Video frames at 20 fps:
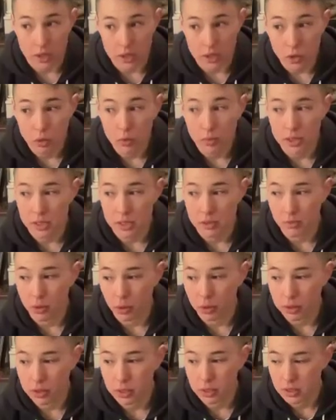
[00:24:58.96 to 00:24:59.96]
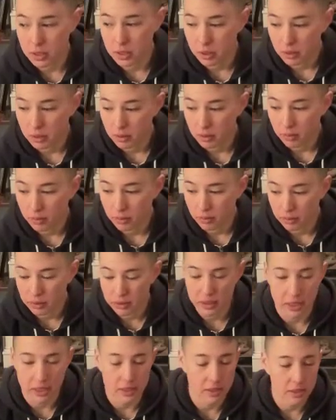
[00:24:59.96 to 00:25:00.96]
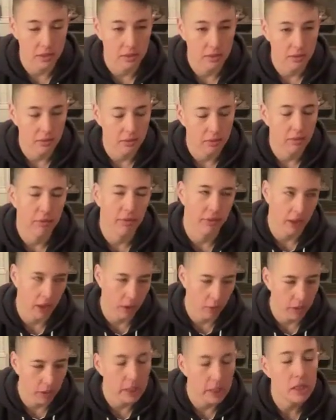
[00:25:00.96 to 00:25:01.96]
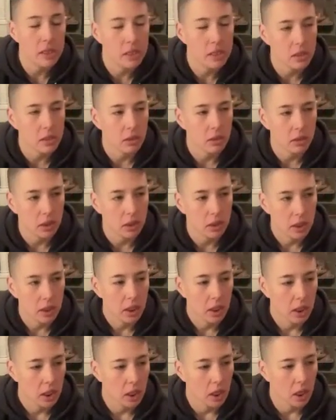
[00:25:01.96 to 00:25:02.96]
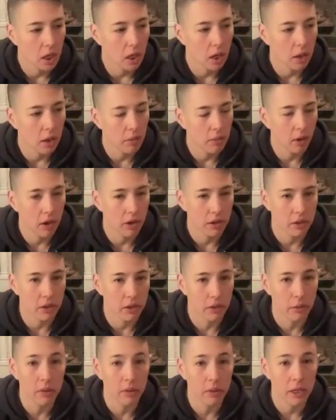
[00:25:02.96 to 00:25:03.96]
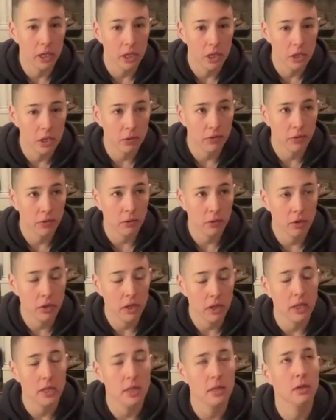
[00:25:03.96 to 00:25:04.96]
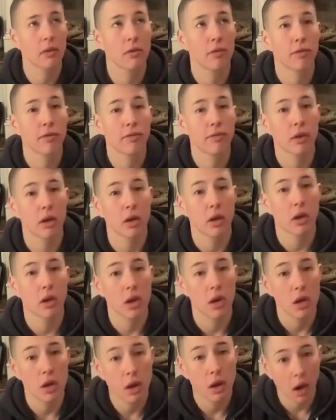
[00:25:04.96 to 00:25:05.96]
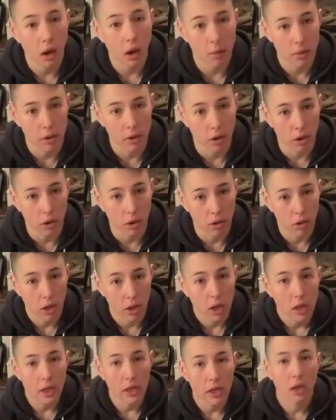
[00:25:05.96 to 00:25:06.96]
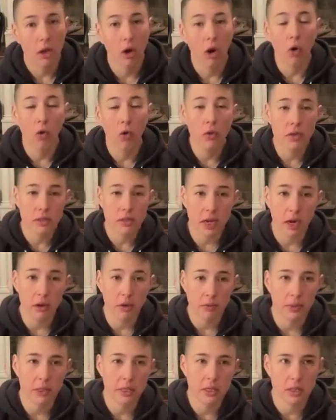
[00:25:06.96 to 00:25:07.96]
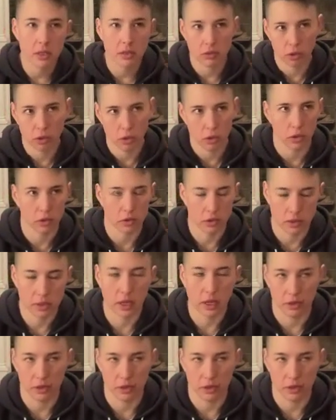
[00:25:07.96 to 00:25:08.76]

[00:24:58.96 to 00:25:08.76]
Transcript: I do miss most, besides flat whites, are Malaysian food is phenomenal. Like all the South, because you're close to